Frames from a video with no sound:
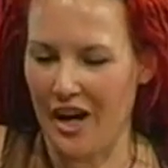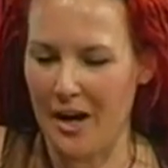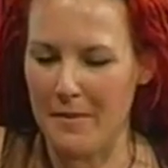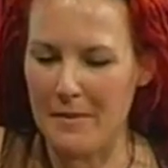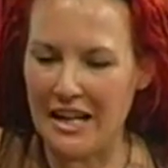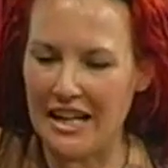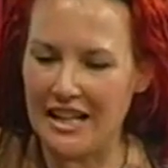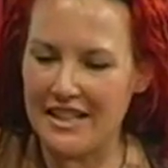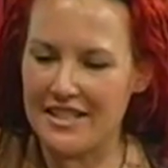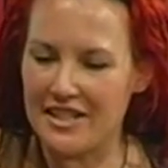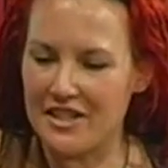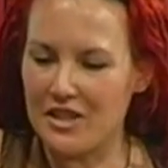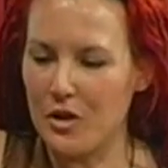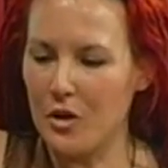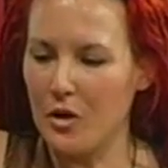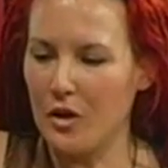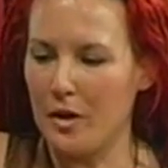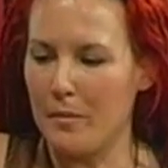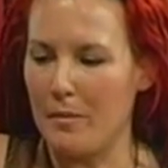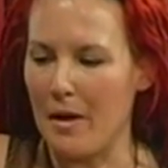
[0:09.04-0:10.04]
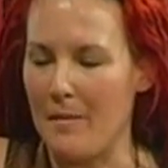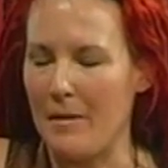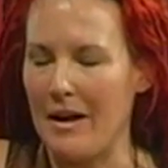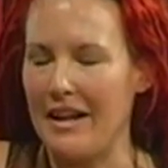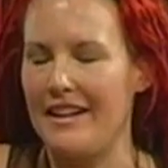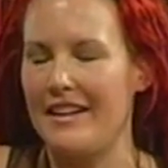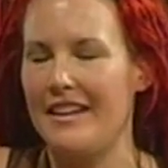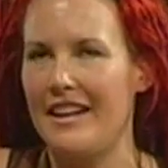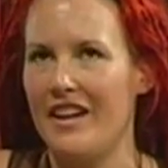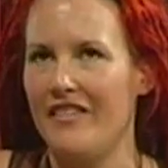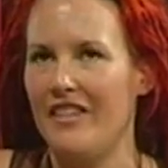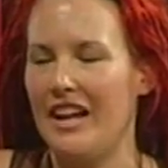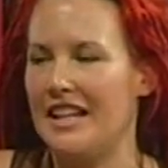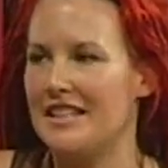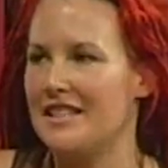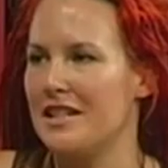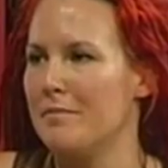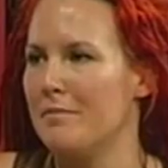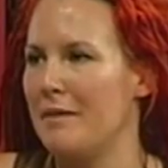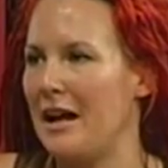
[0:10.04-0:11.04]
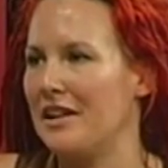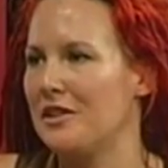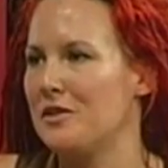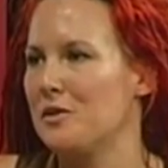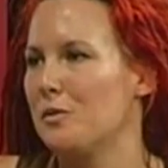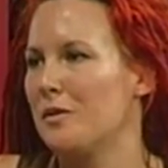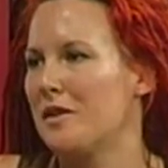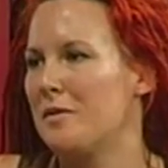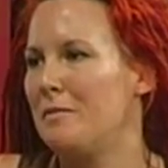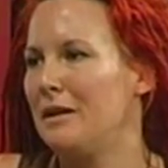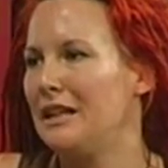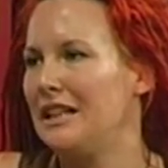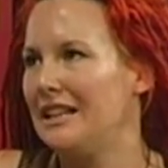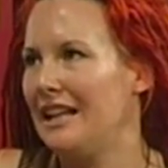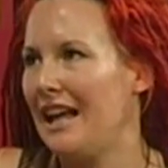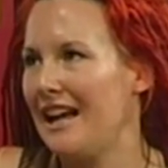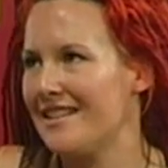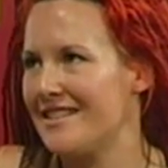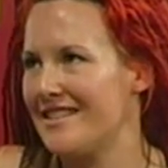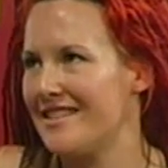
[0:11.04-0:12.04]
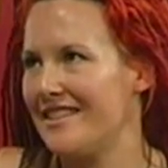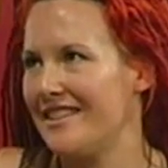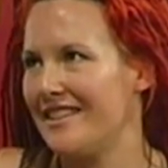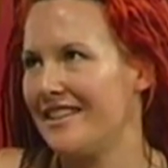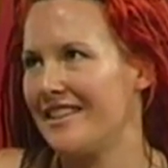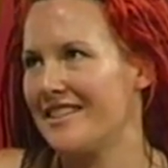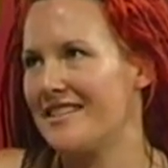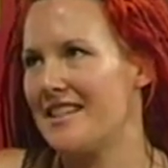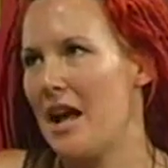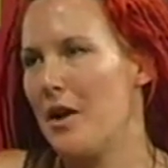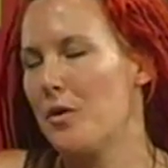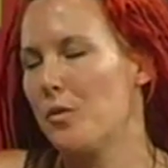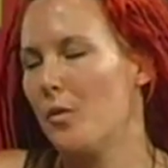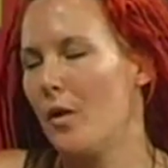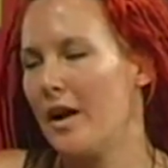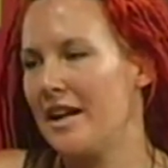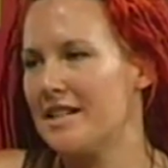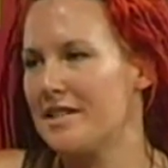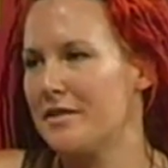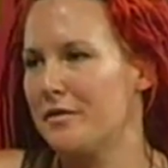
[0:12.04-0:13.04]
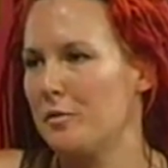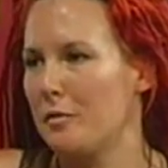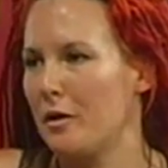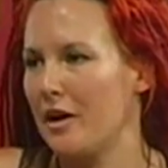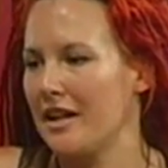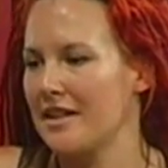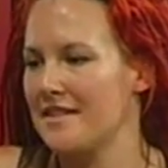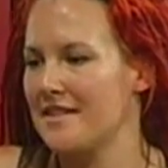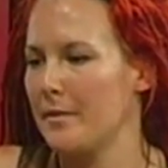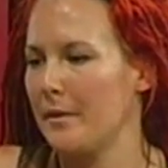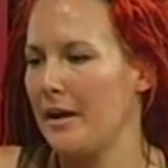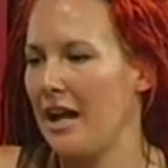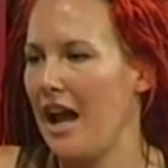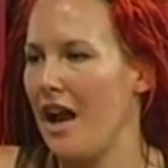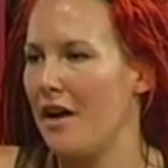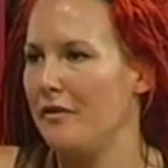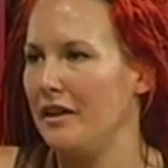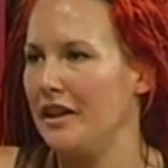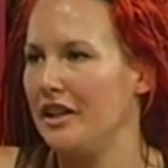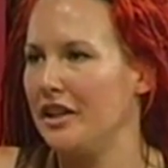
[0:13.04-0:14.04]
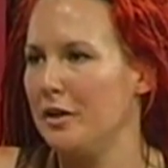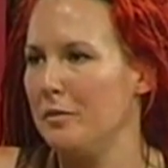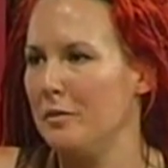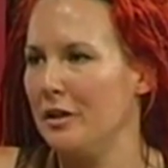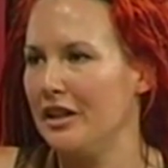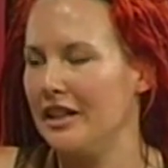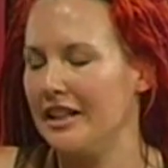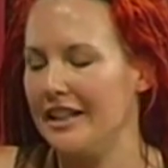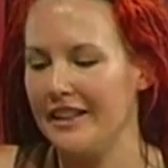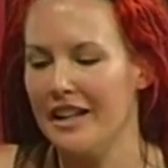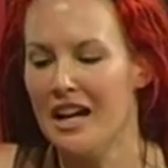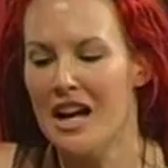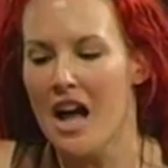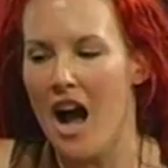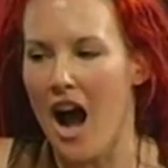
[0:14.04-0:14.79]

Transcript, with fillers: I'm here to talk about my never-ending battle with plastics and wasteful products that Don't we have in the community. It?